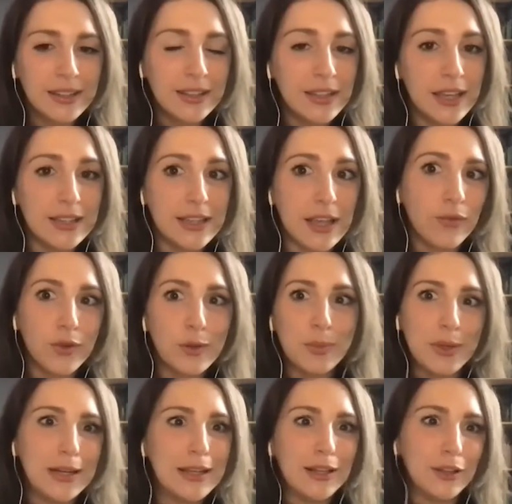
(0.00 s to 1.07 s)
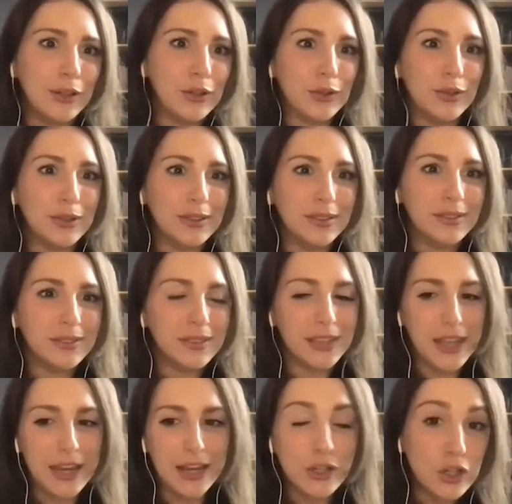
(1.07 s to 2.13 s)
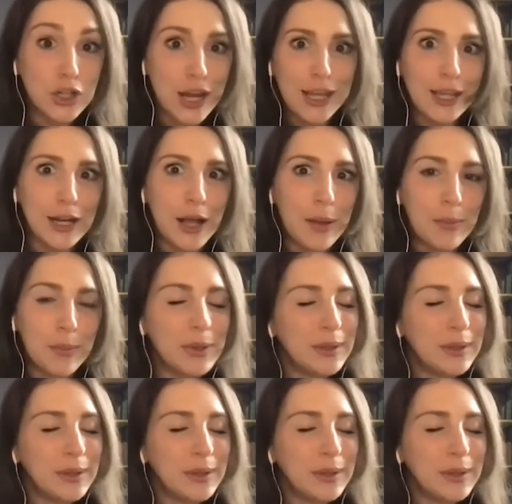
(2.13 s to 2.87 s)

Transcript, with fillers: gets everybody a little like shaken up.